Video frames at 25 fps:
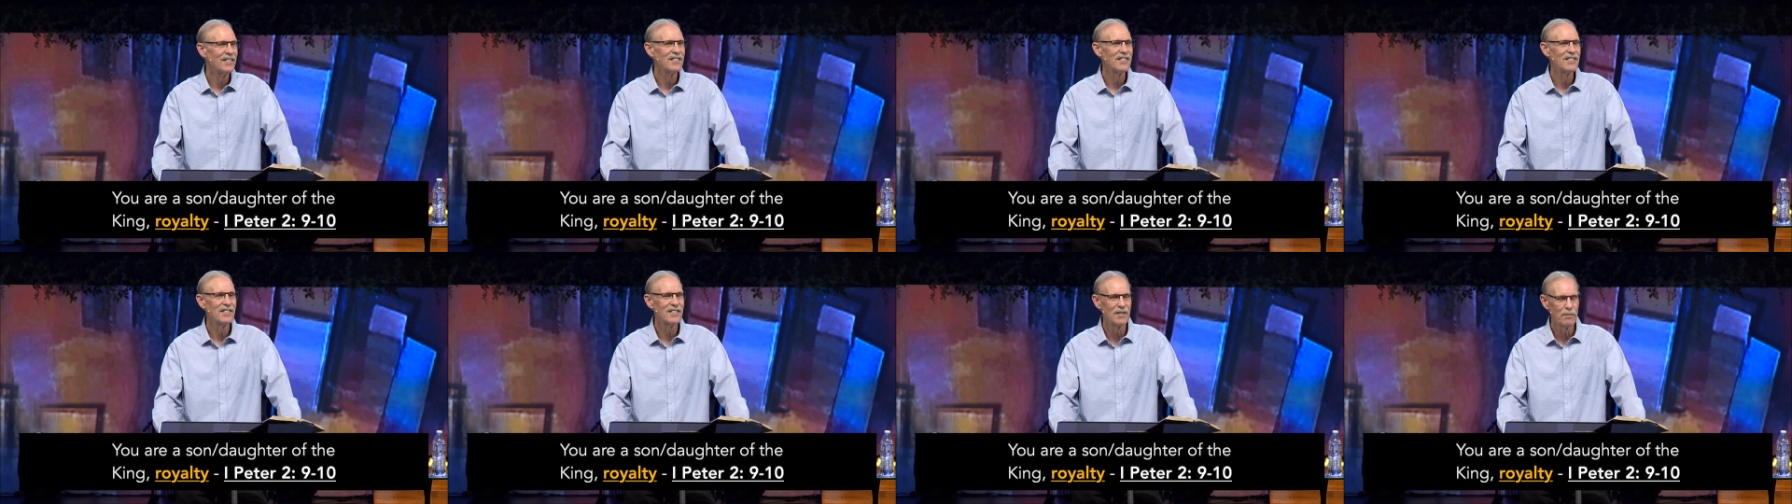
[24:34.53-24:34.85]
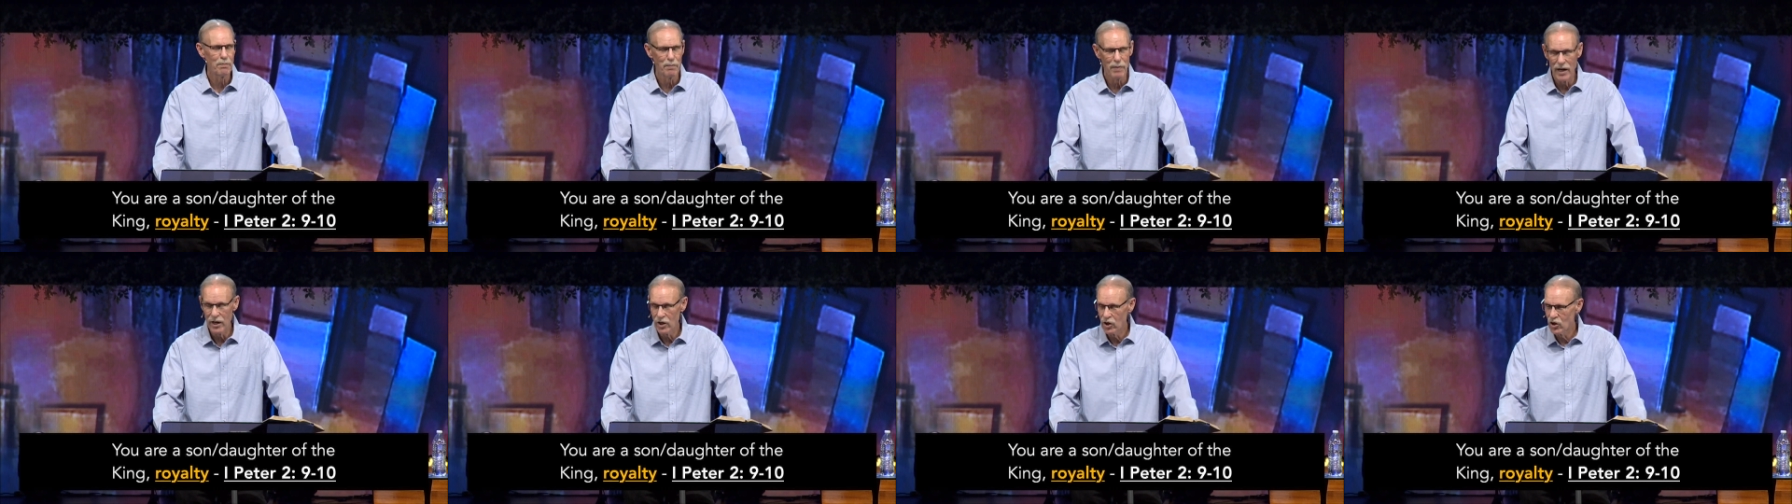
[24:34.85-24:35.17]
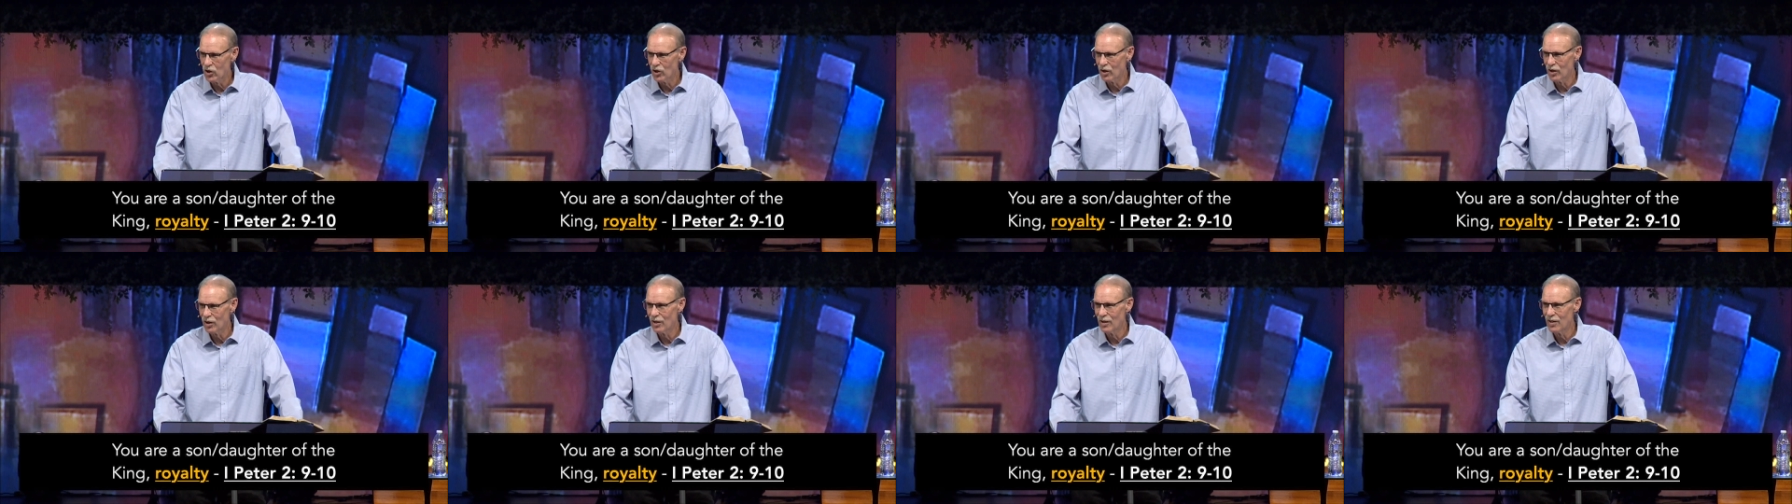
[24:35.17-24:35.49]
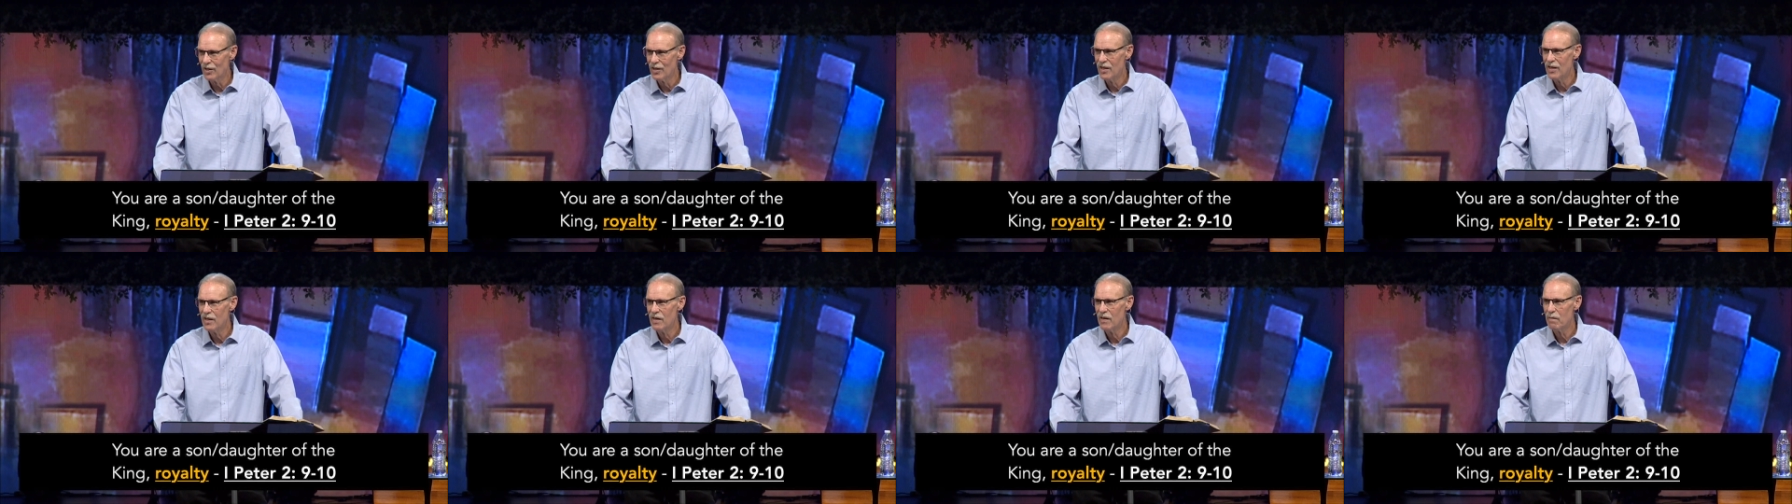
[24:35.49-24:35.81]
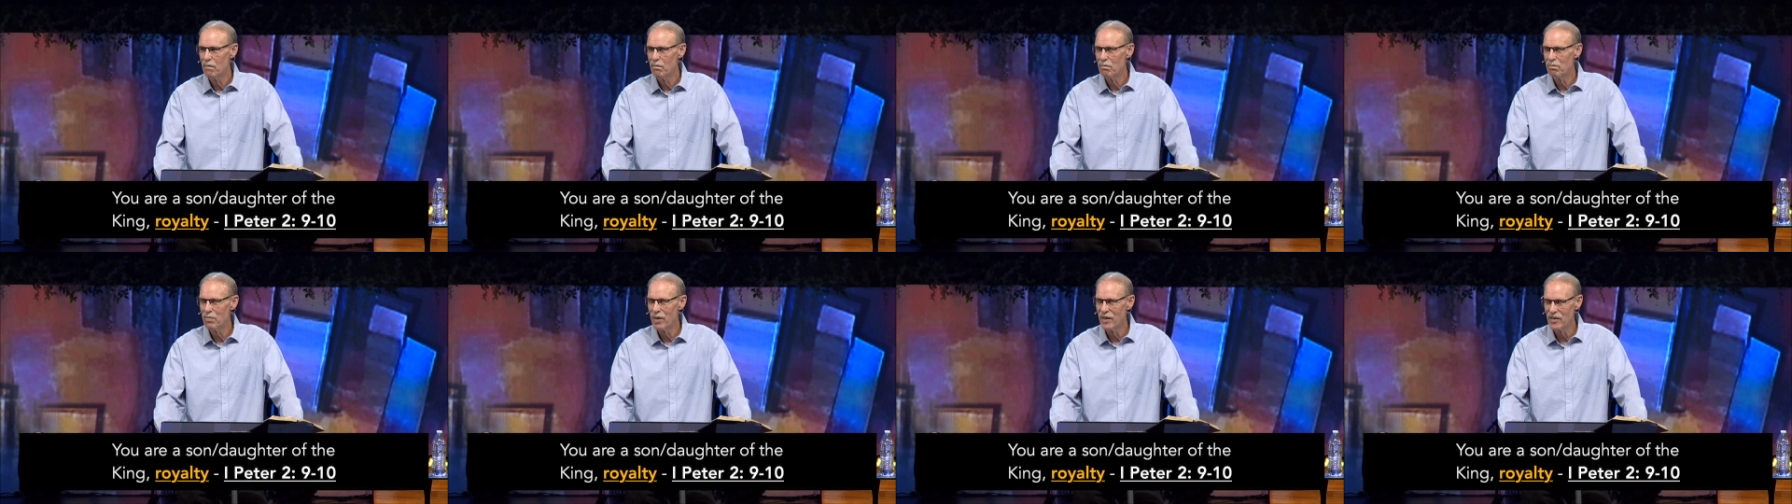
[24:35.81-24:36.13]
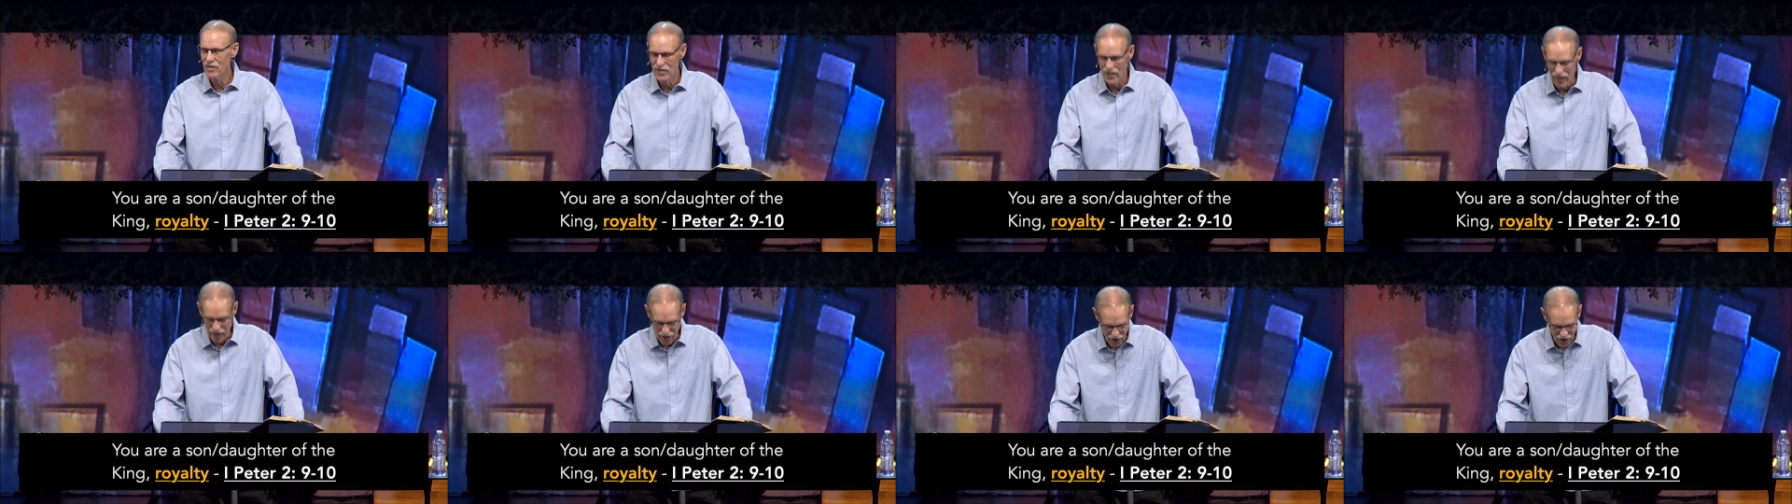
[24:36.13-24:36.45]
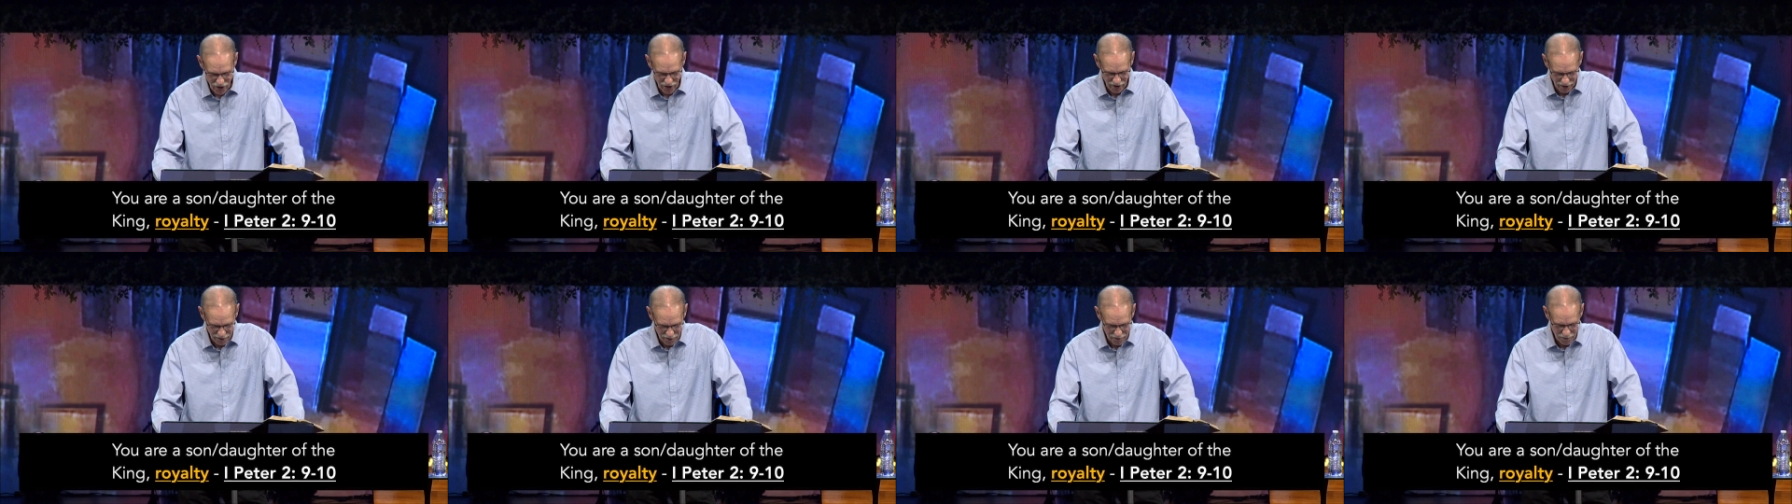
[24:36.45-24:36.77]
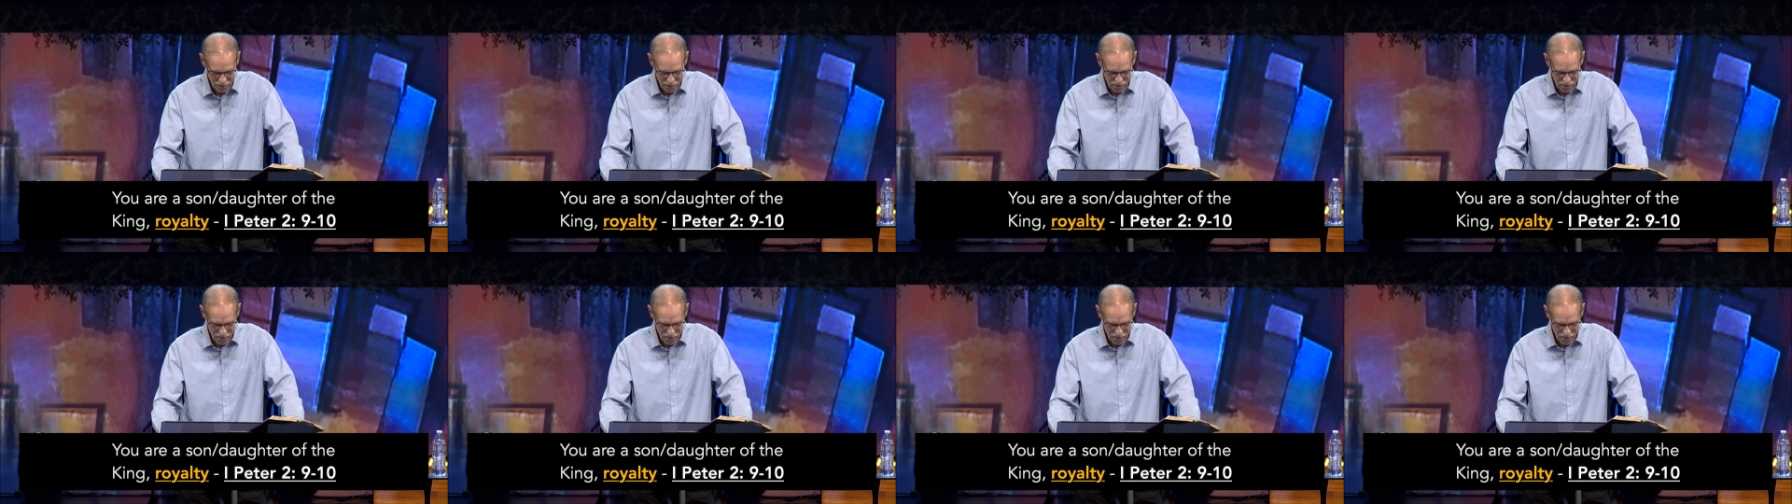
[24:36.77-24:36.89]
special possession,